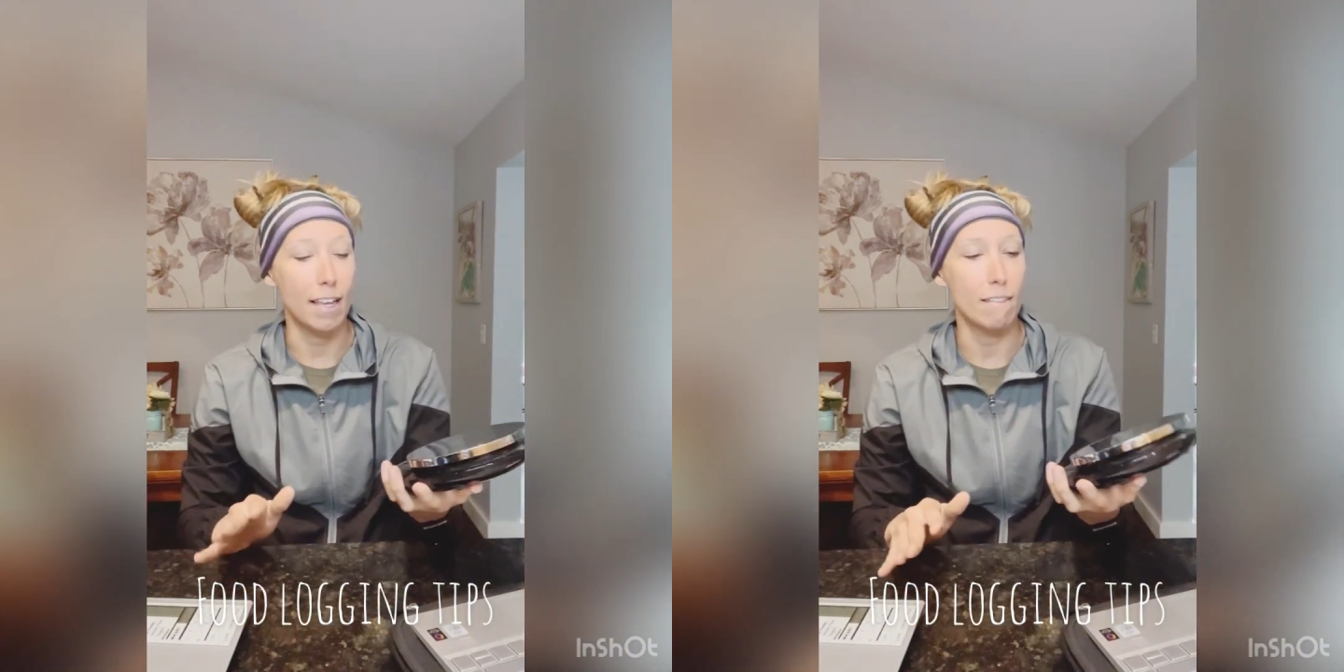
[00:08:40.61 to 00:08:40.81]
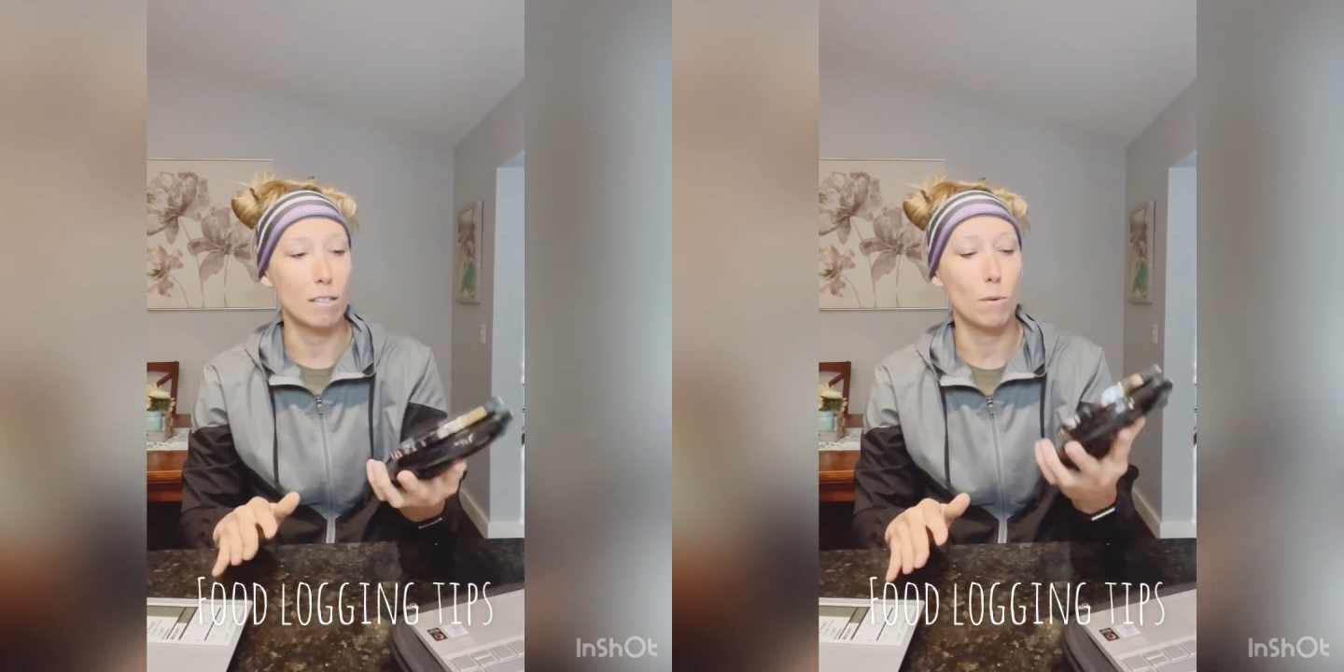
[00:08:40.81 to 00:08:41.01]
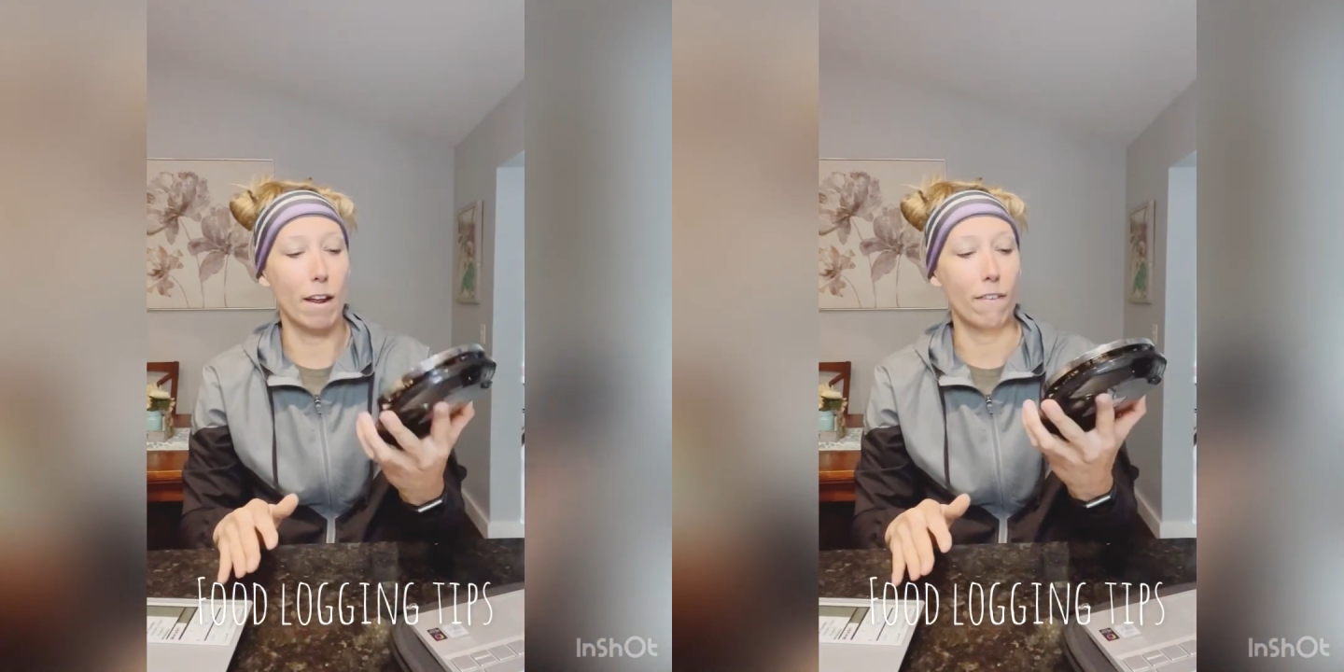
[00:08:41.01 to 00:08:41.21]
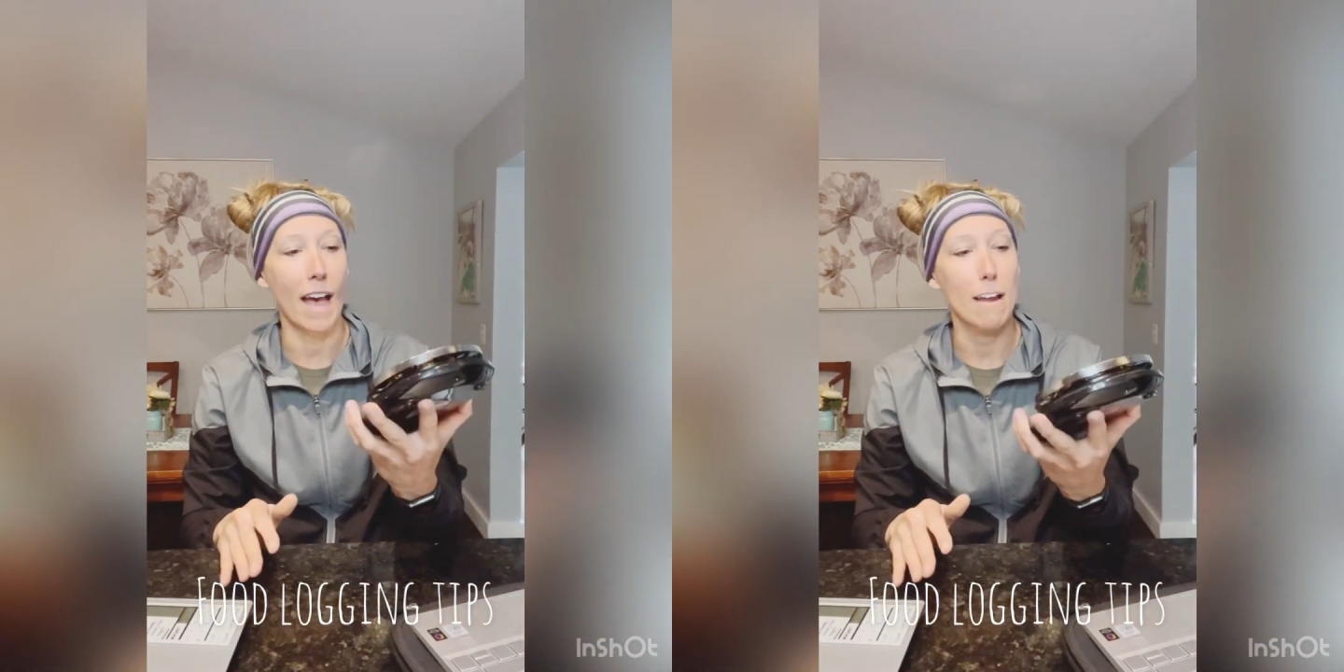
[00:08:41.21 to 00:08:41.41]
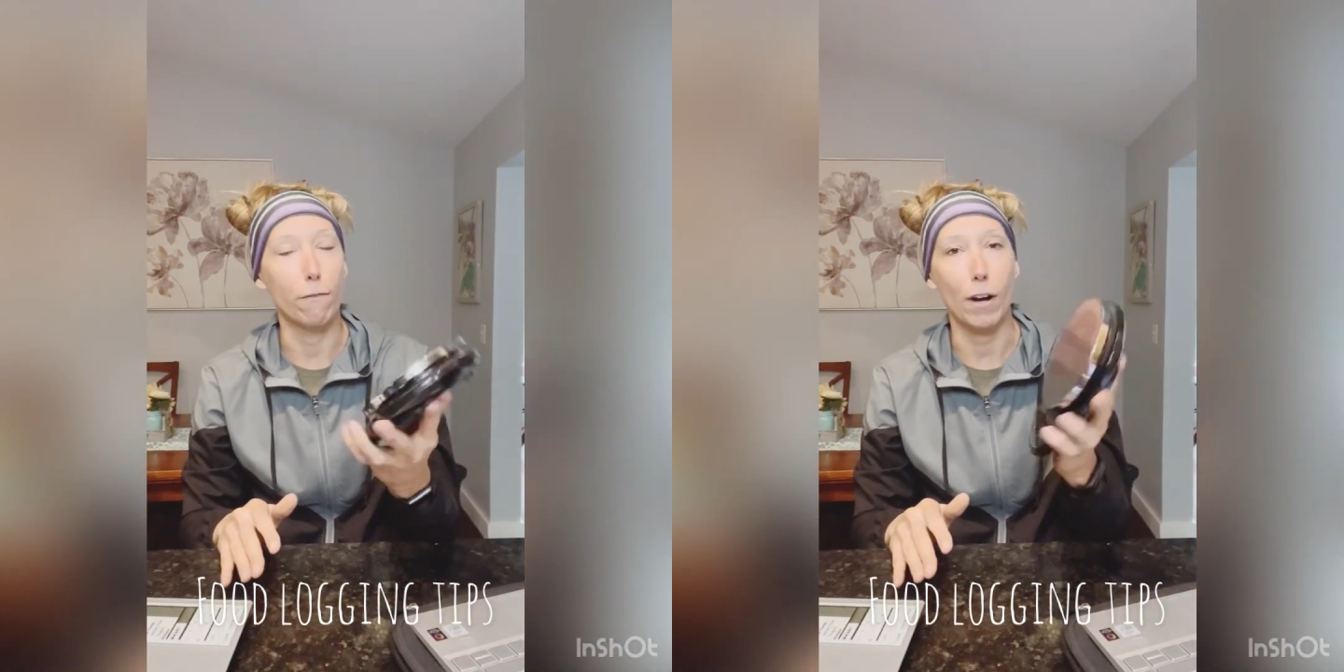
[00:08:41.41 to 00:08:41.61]
This one I've
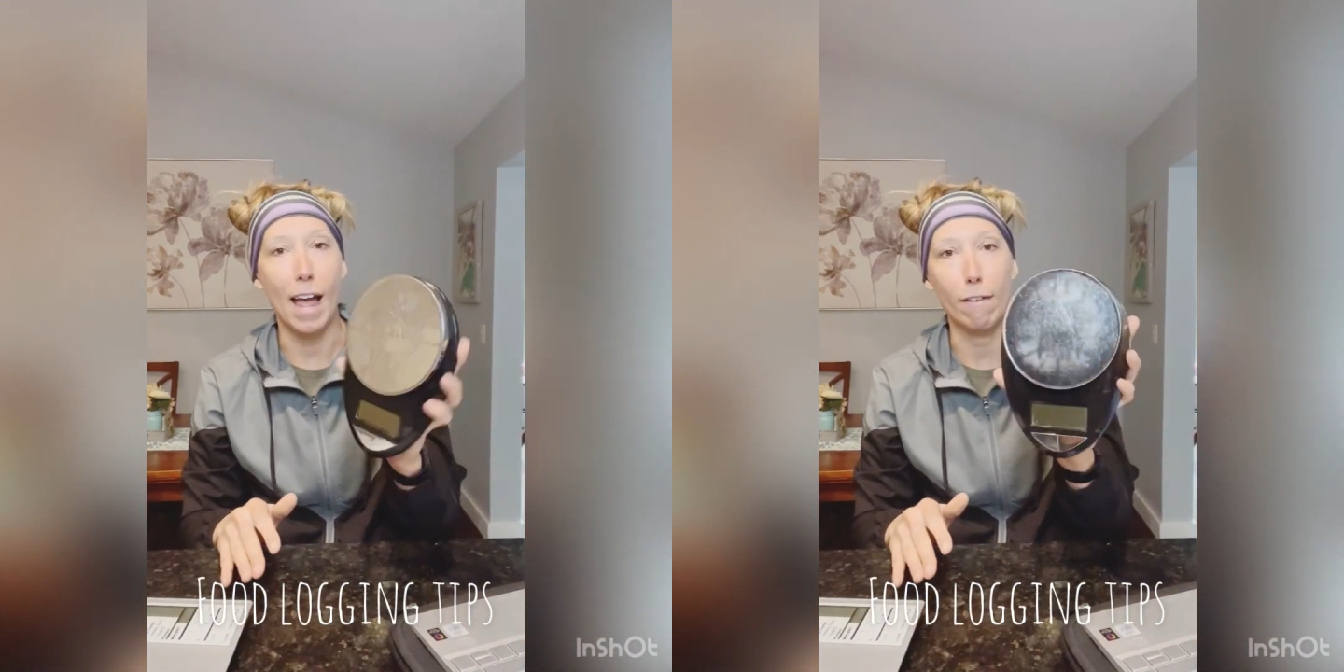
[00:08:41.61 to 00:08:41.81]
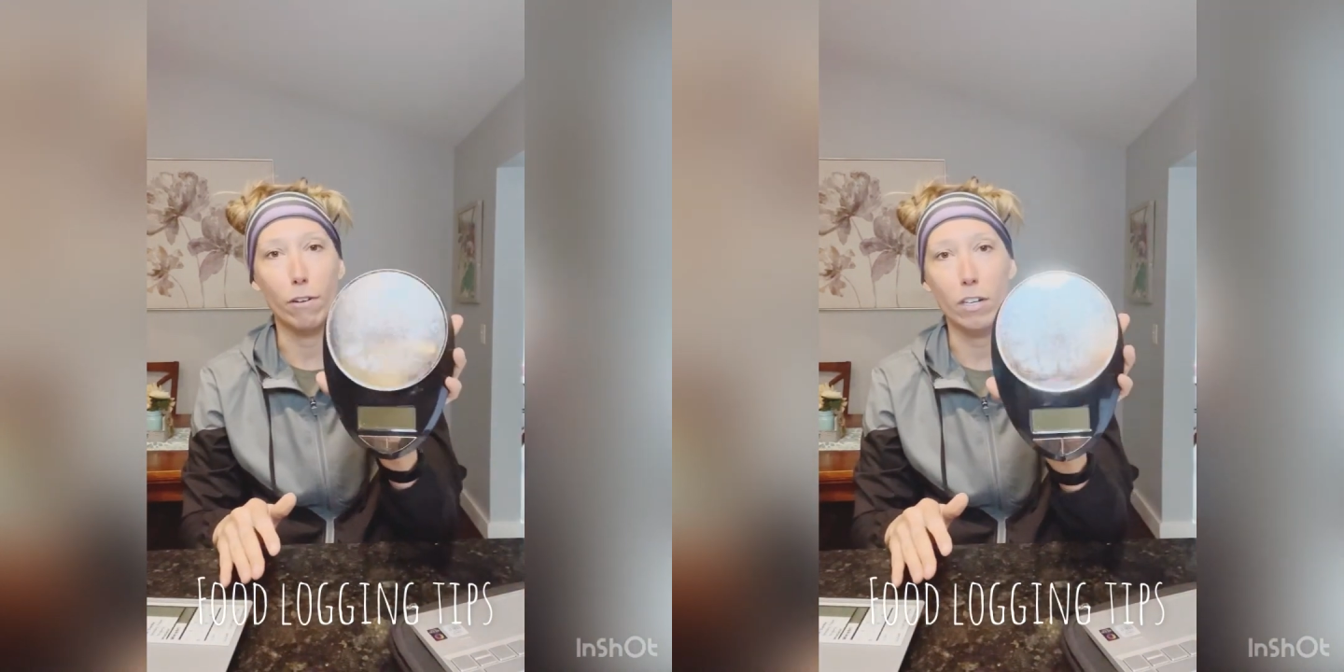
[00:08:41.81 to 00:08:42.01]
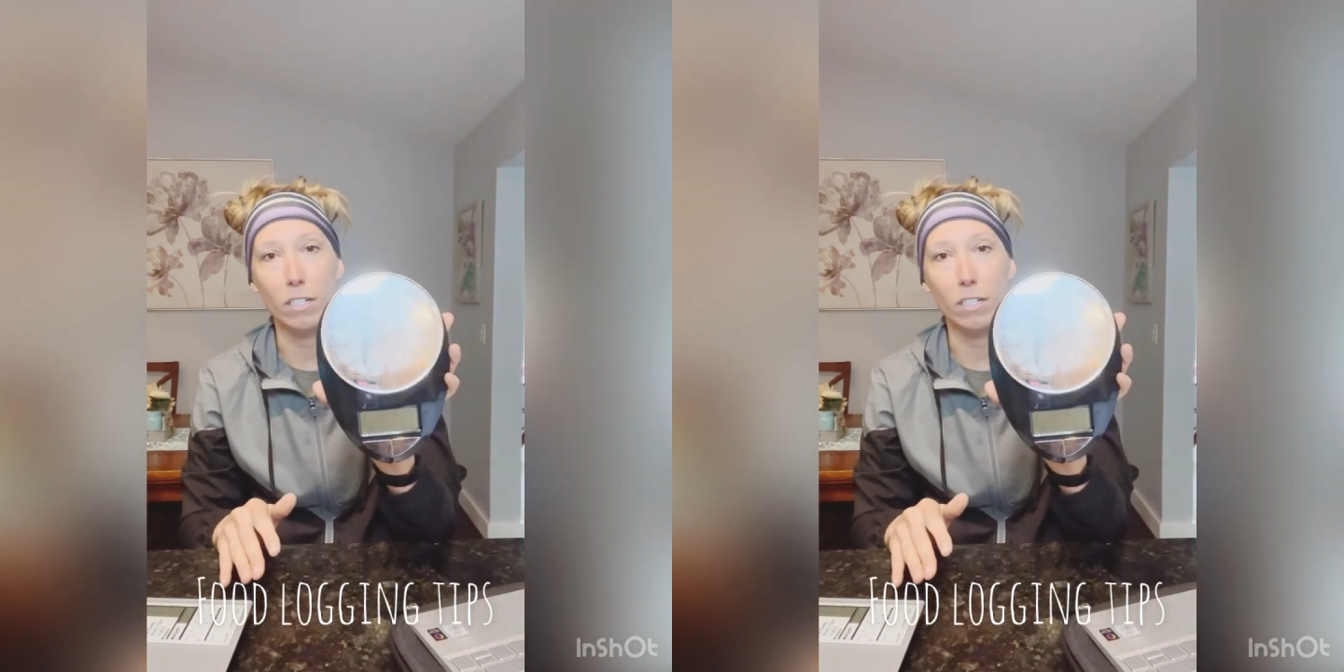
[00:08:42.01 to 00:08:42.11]
had forever.